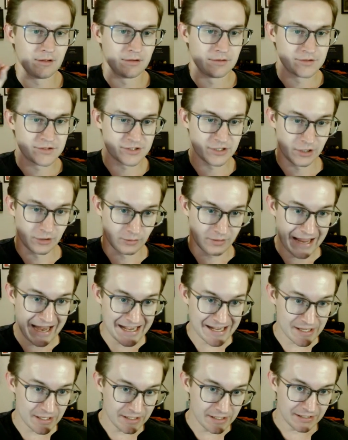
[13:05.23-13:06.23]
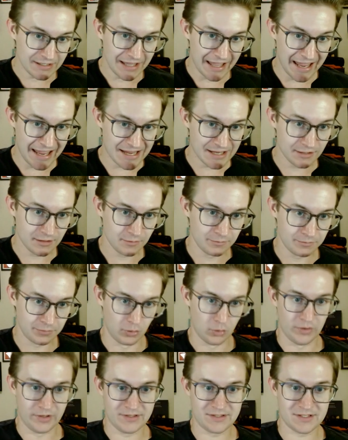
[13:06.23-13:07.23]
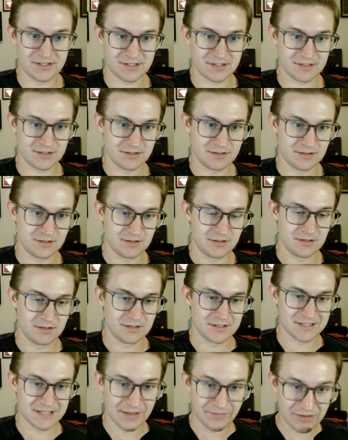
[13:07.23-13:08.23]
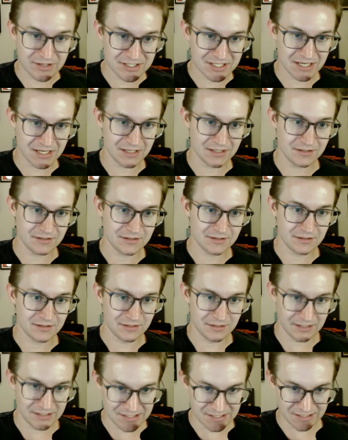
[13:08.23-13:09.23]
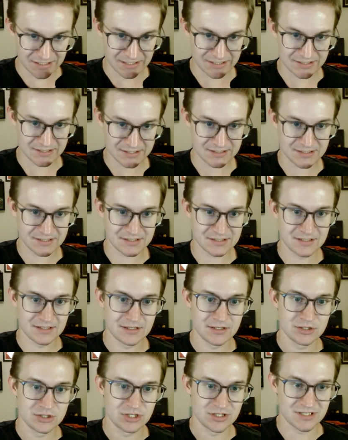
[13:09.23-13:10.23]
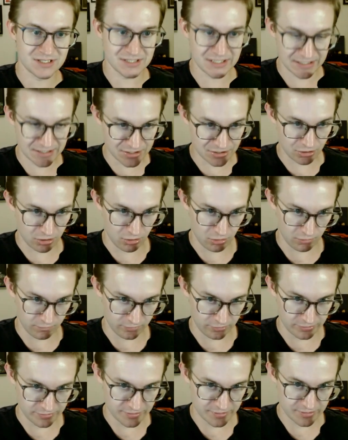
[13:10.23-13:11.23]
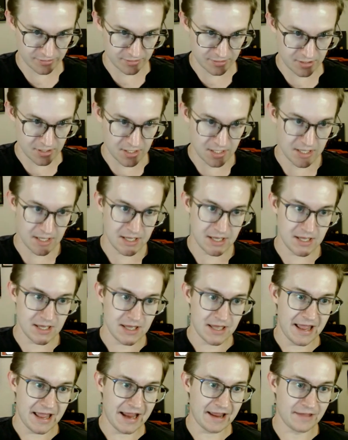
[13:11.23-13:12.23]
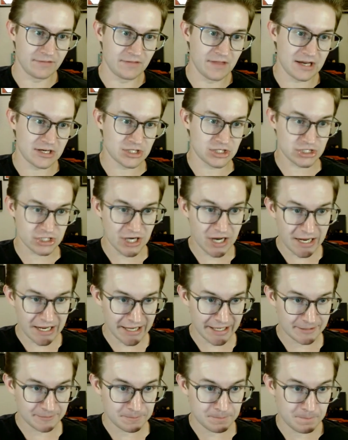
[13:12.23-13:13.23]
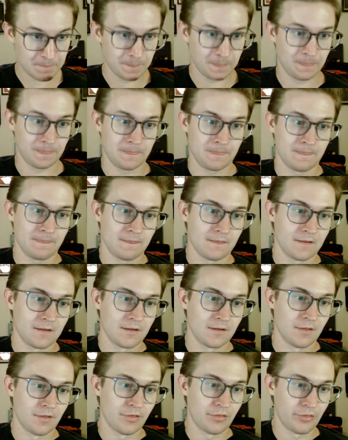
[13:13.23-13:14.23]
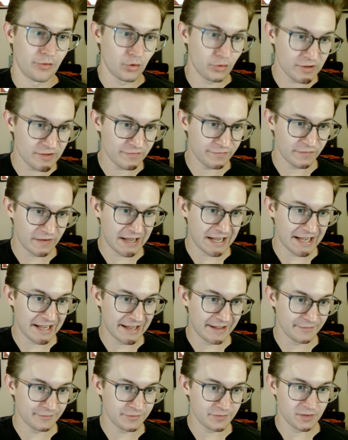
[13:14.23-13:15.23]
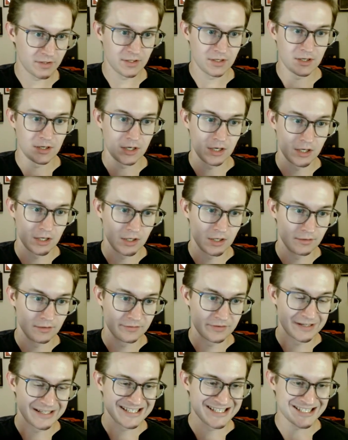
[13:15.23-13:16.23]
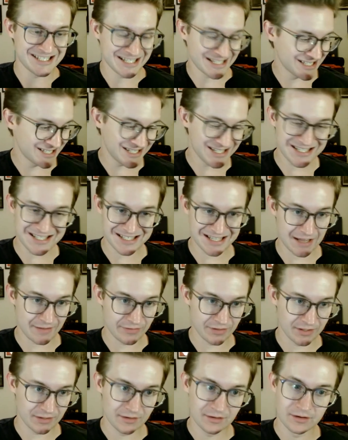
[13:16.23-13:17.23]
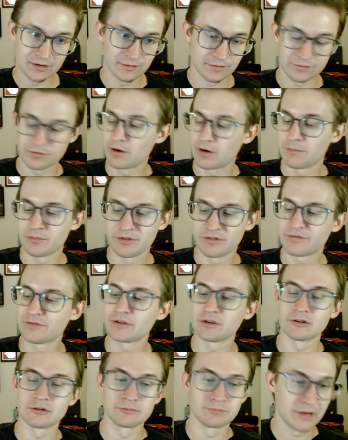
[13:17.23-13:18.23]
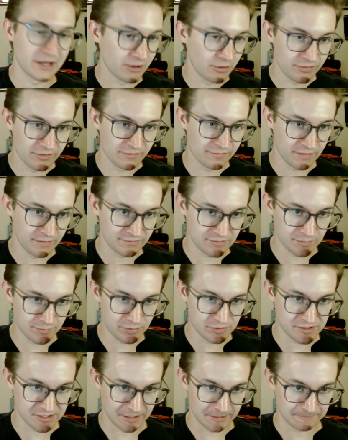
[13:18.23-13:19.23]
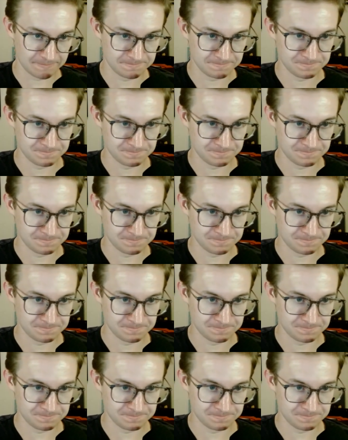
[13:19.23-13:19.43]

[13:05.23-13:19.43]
So, 88 points, 17 assists, just 6 turnovers. And they shot 35 of 67 from the field, better than 50%.